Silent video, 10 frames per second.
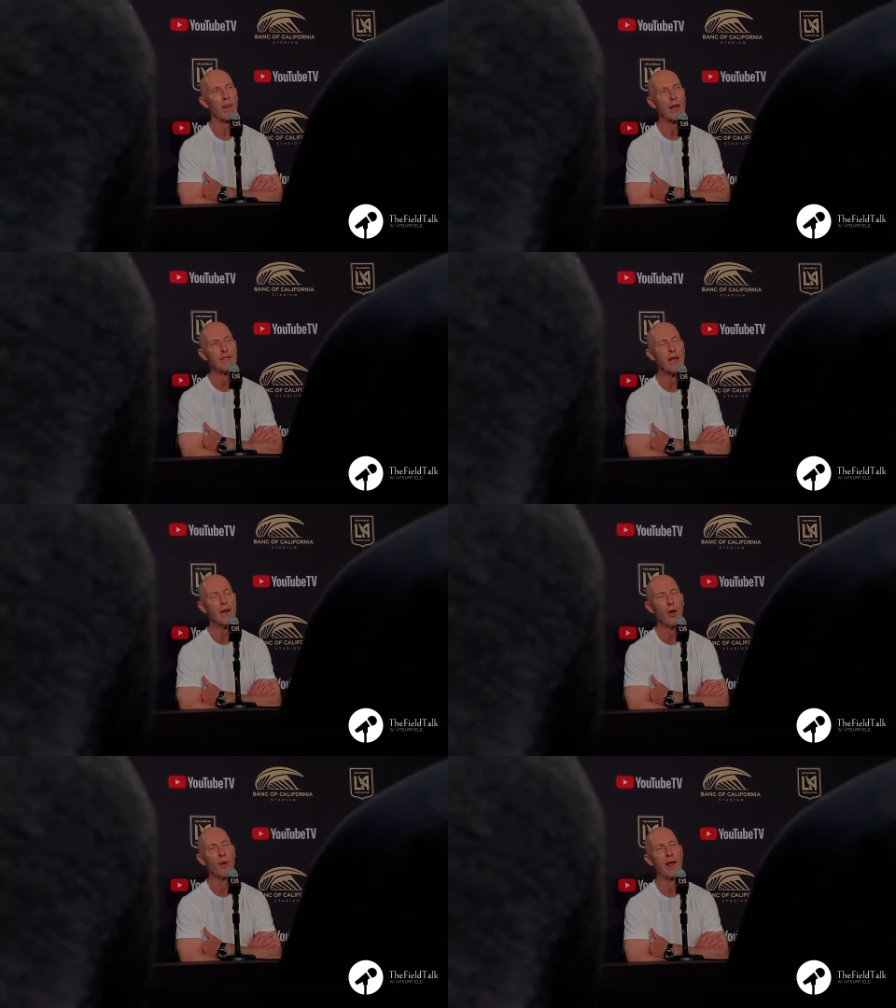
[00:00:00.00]
that's got
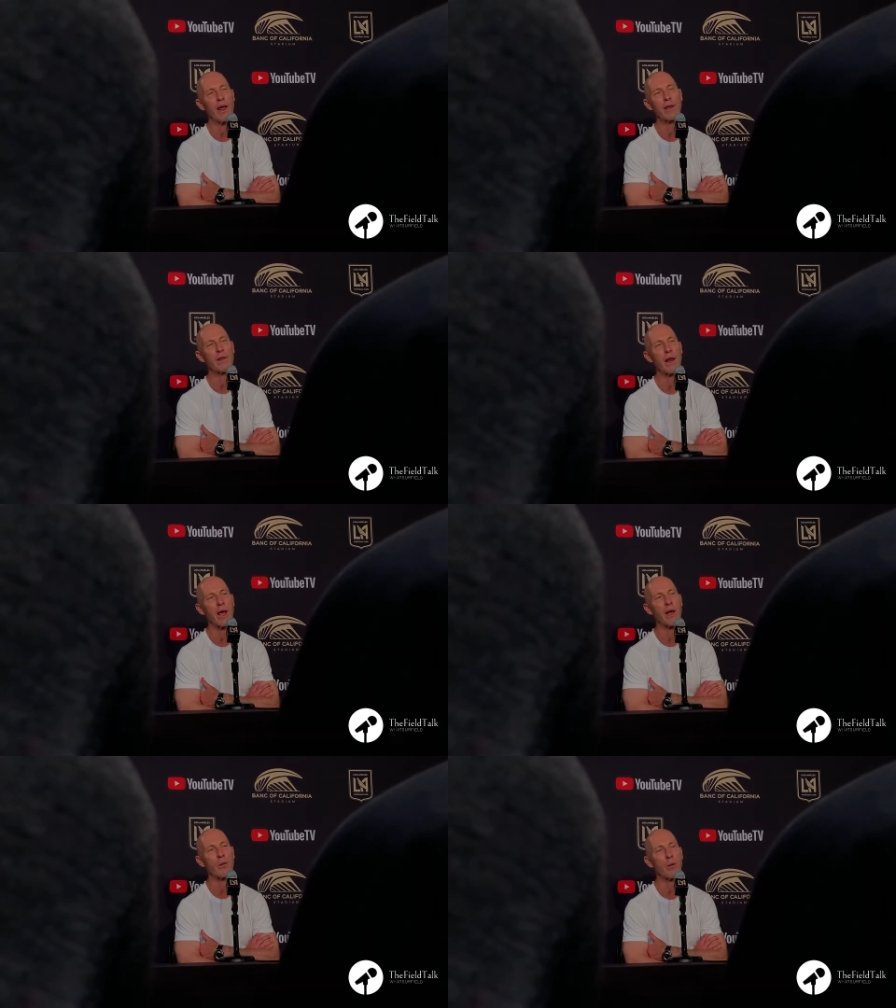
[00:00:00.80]
to go to hand in
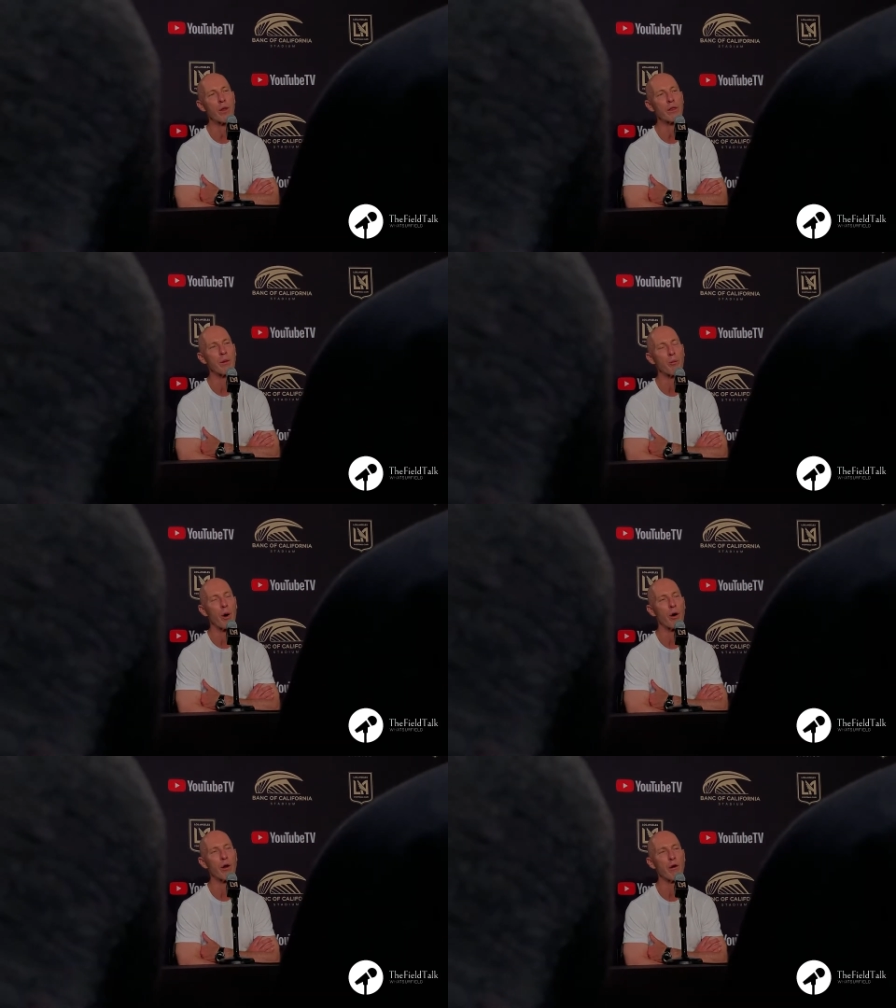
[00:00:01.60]
hand with the
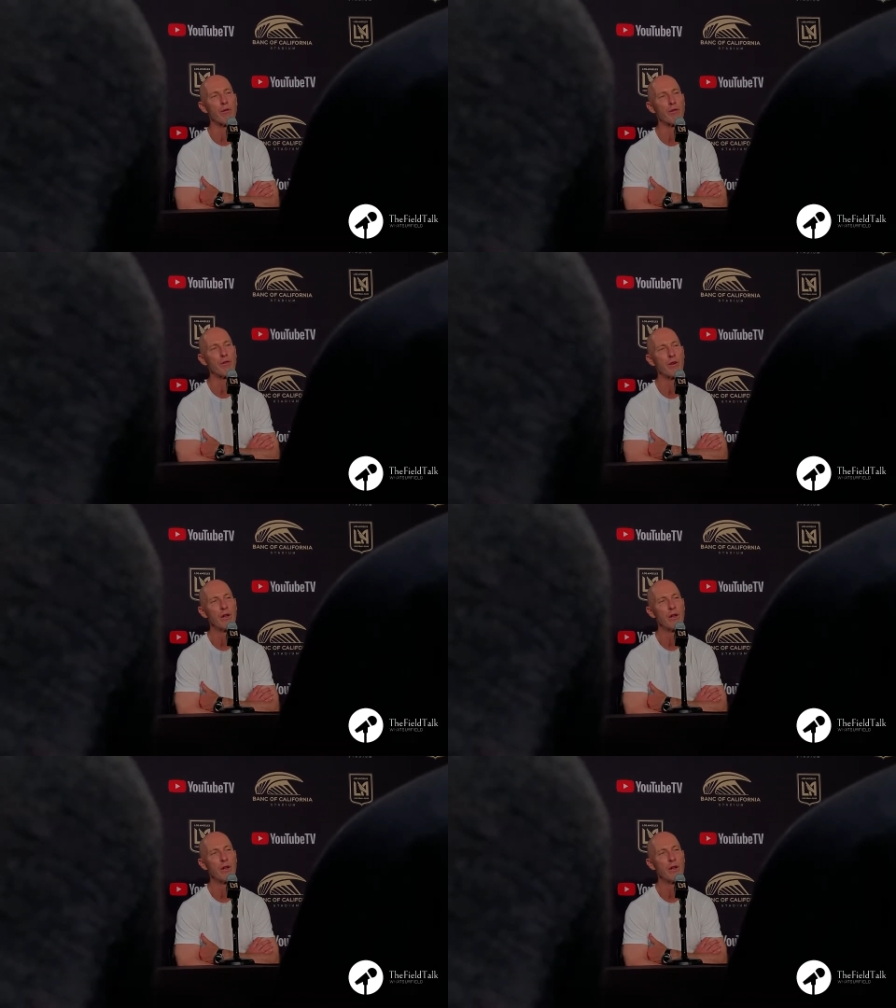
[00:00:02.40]
part of